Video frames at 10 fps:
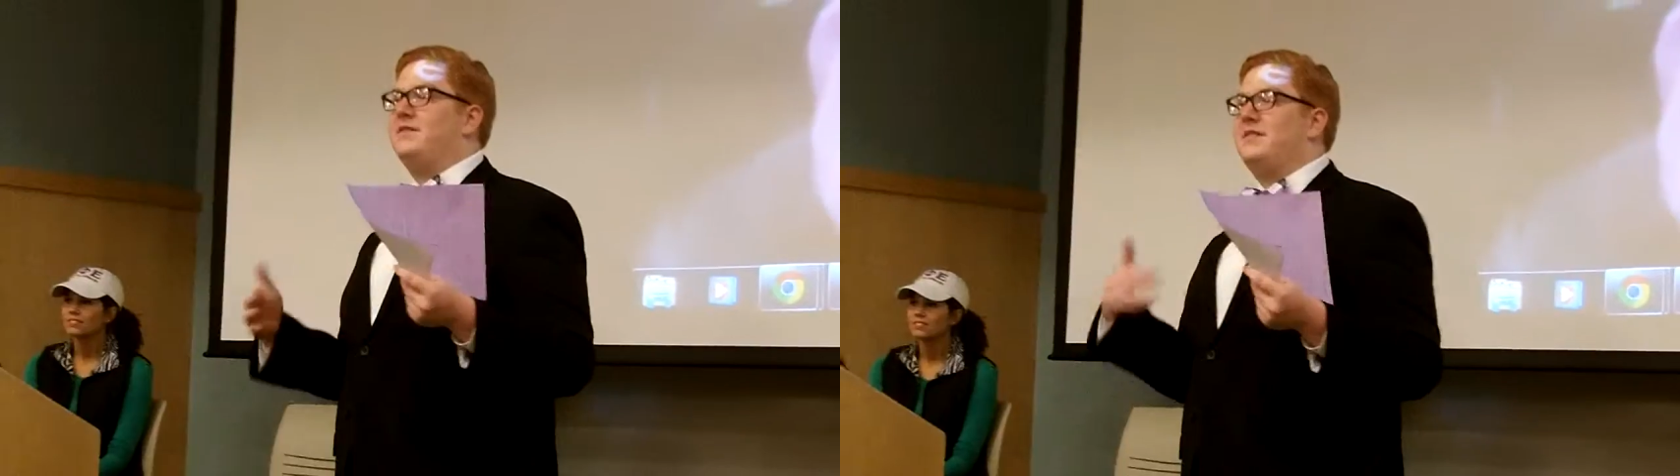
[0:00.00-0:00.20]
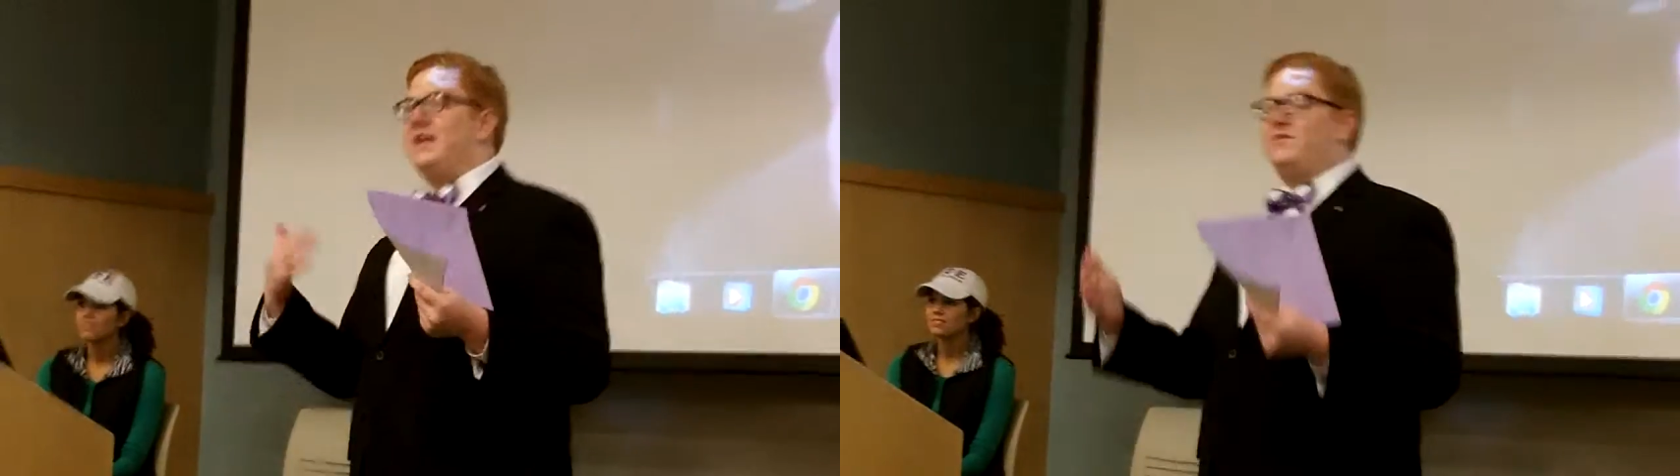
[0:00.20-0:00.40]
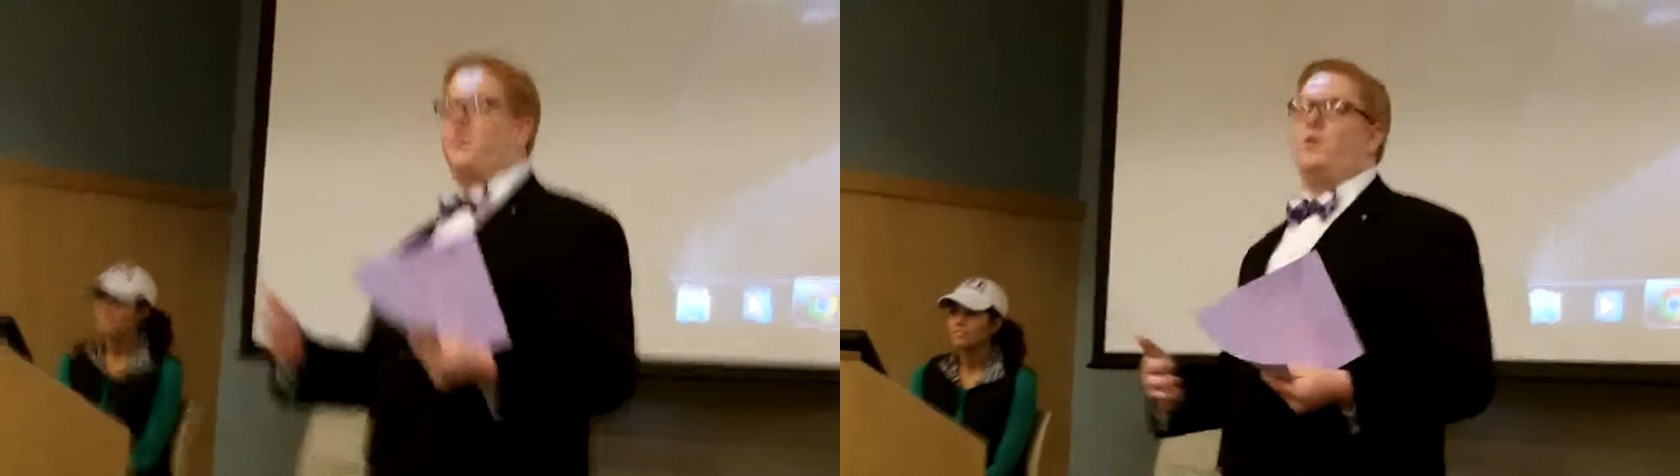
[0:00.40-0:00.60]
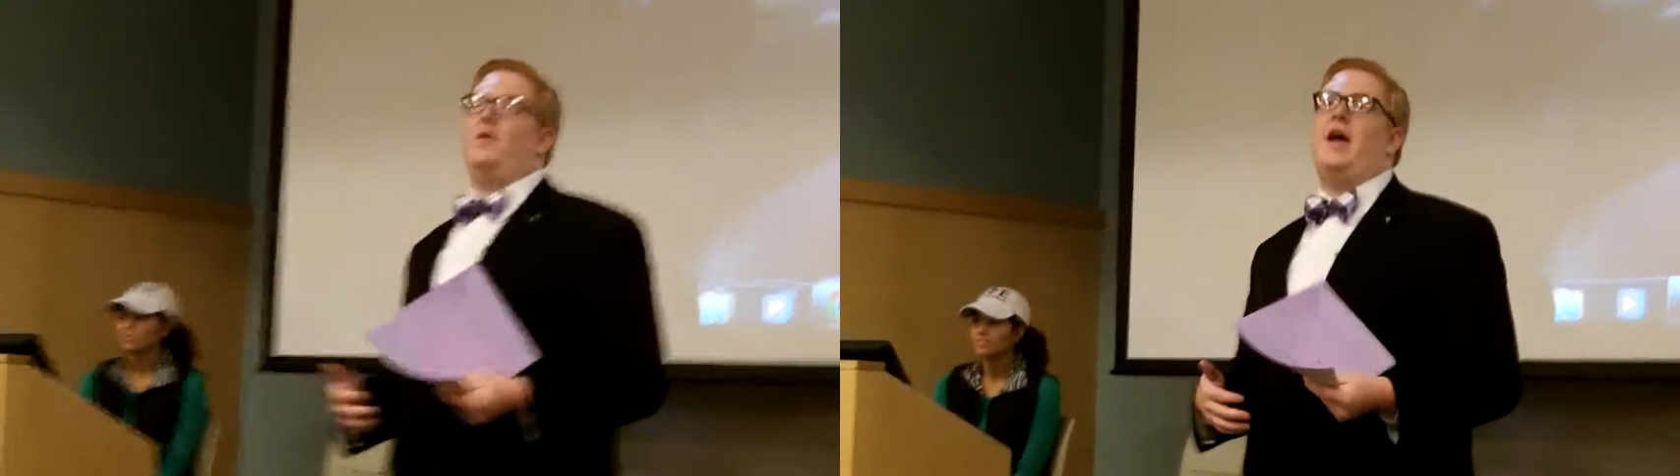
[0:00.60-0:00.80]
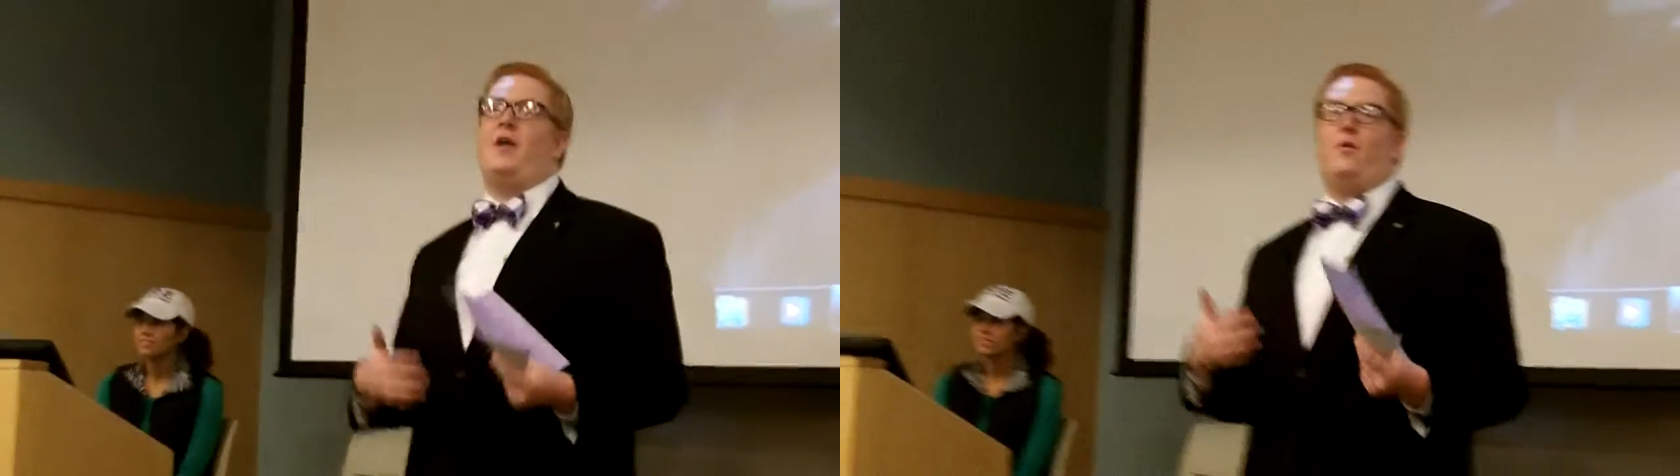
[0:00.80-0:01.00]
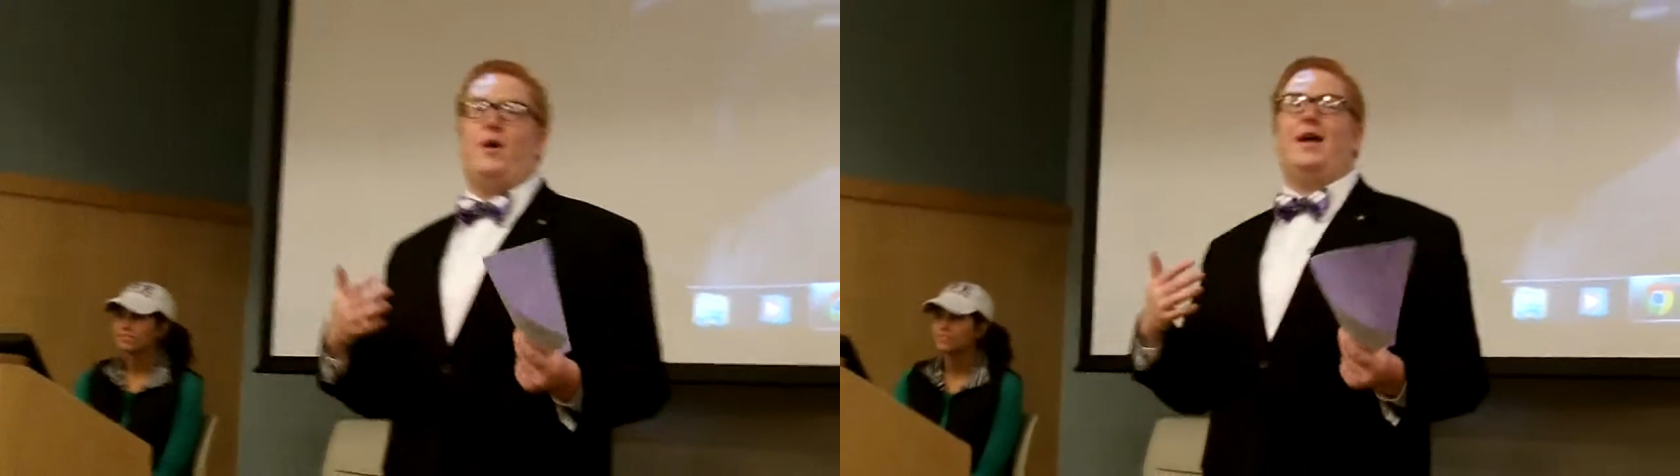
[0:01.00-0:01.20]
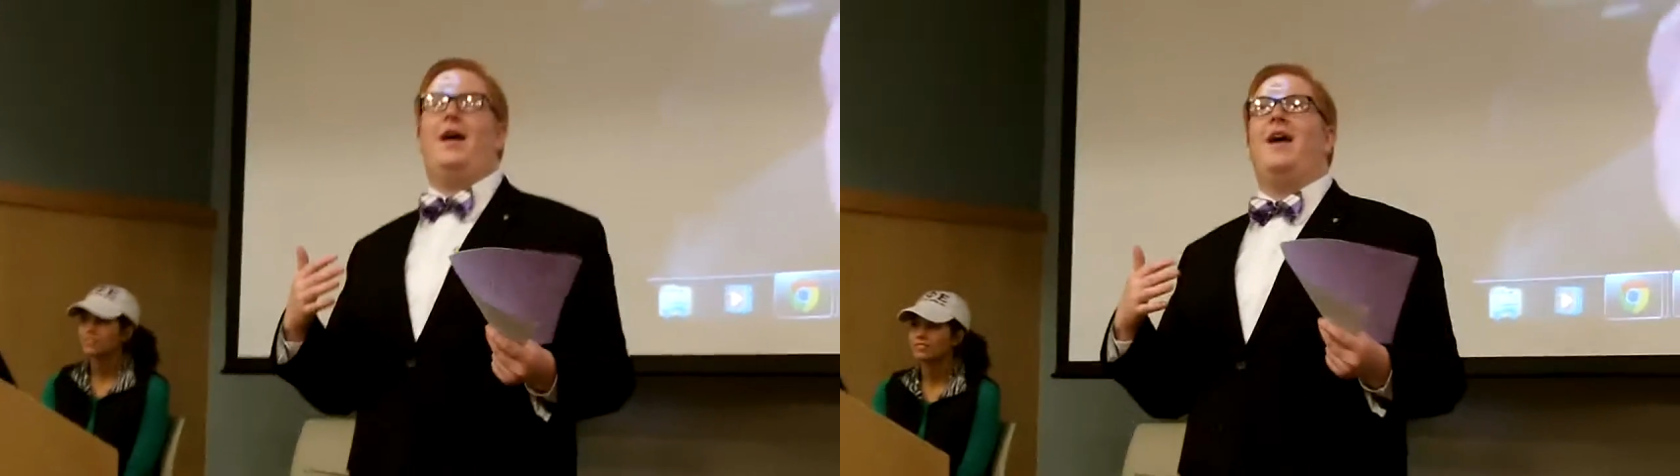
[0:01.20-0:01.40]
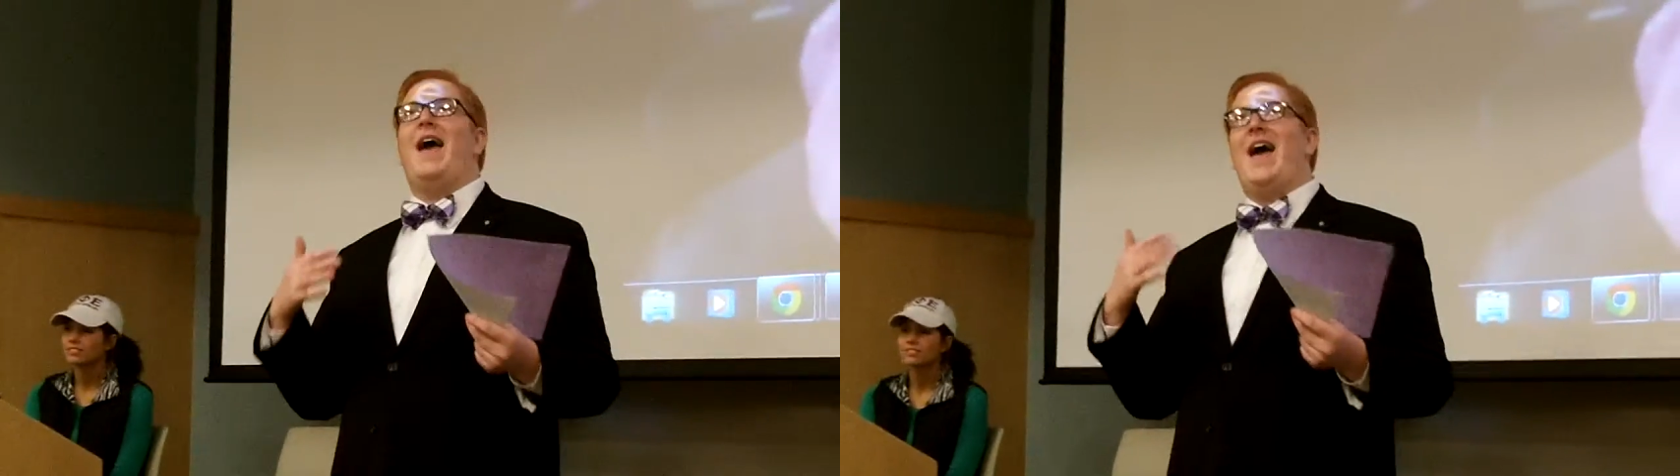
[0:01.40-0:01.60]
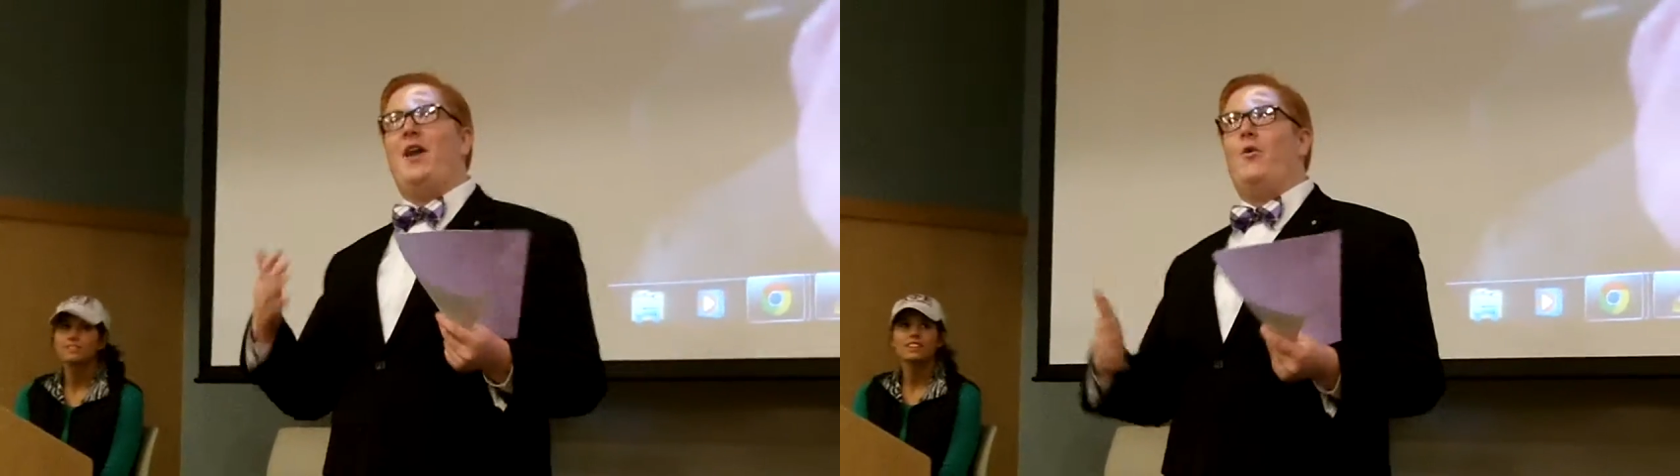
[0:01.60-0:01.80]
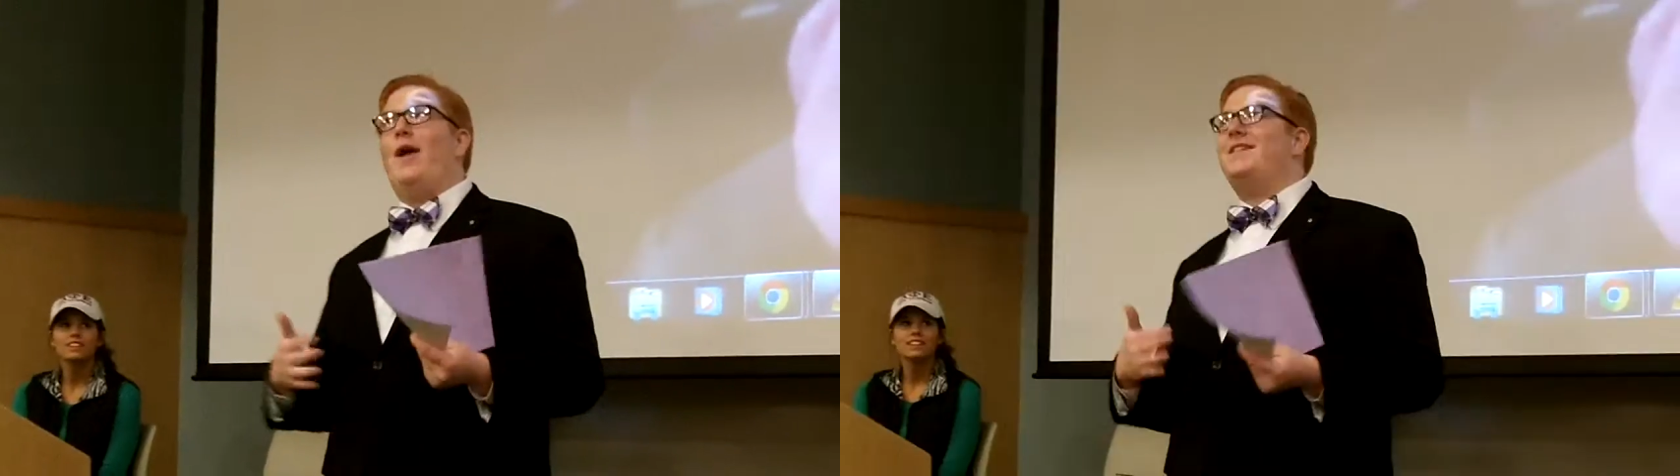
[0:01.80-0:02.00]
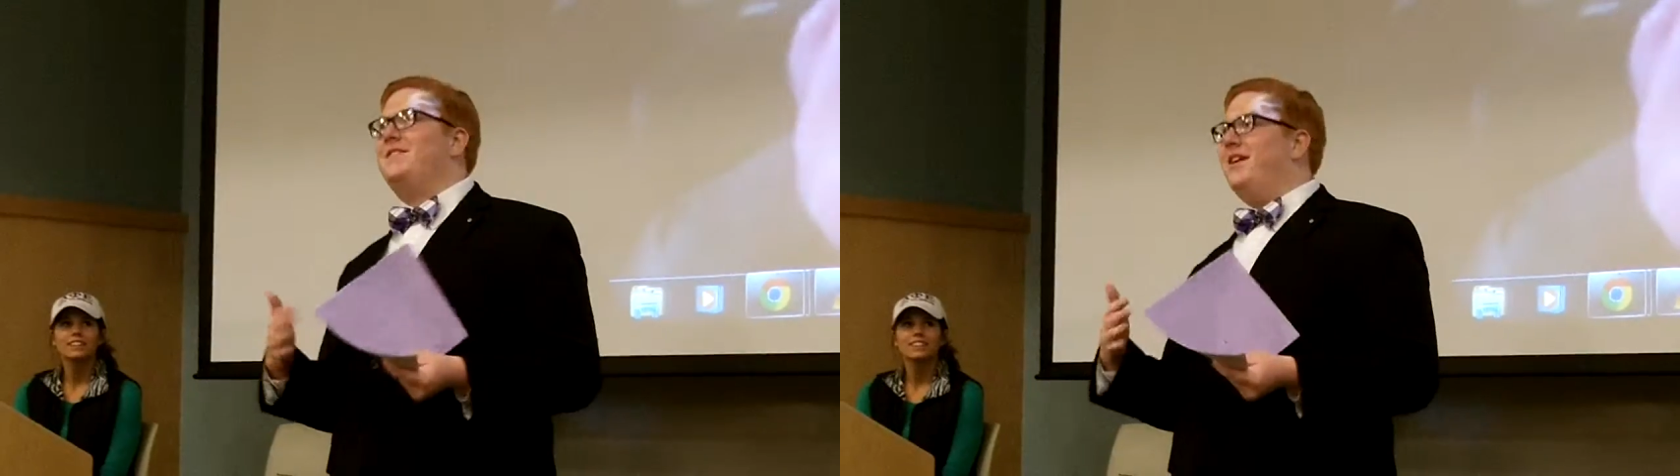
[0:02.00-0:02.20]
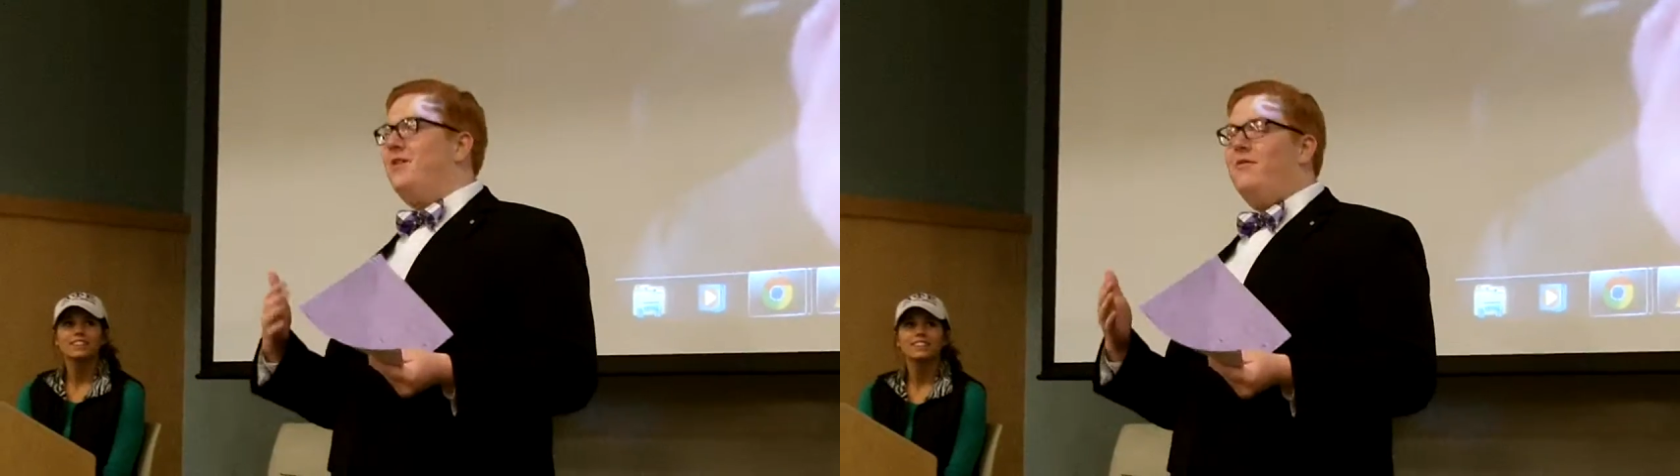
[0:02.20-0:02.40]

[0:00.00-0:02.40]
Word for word: it stands for anorexia